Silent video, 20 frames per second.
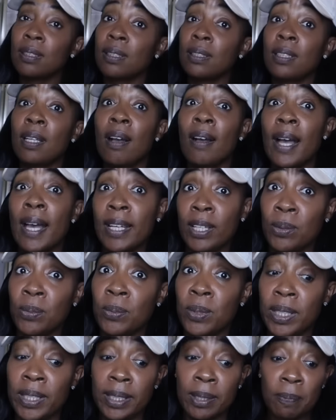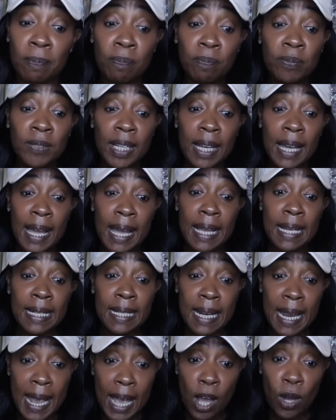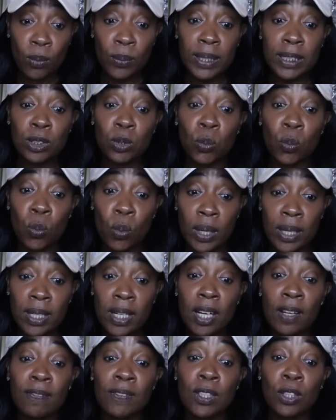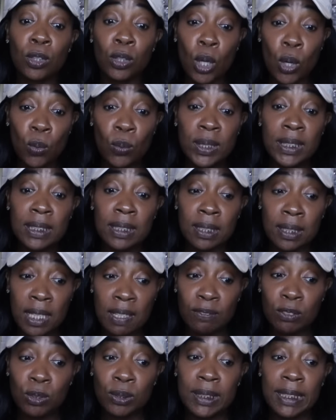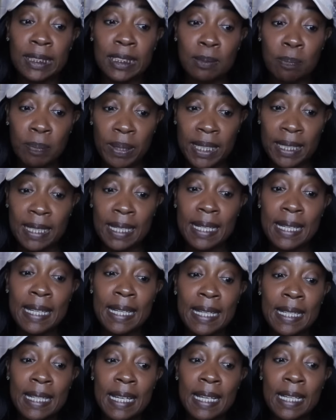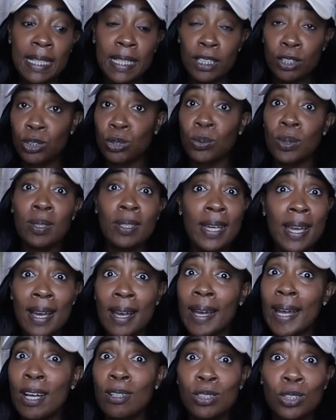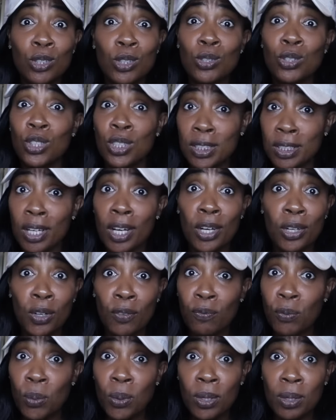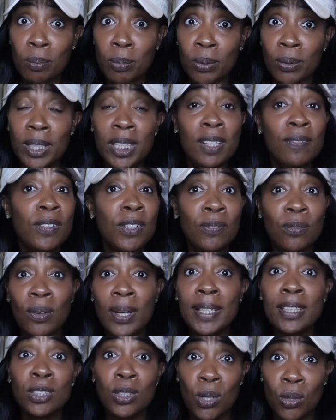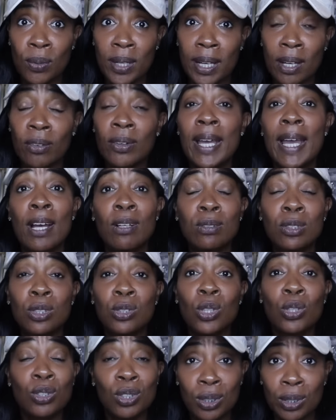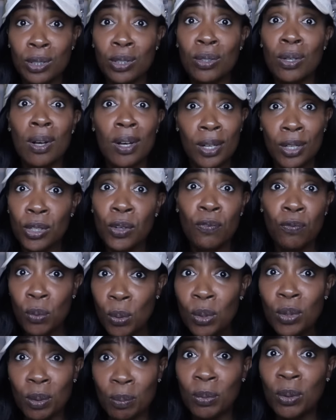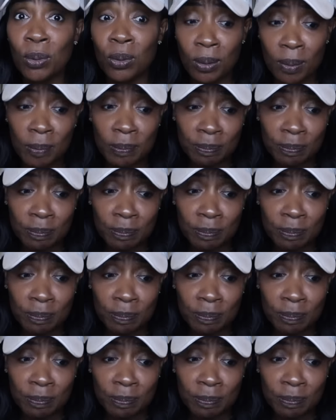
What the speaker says: Y'all, I can read. Now is one of the lowest levels it's been in history. Yeah, houses are just unaffordable. Even if rates go down, houses are still unaffordable.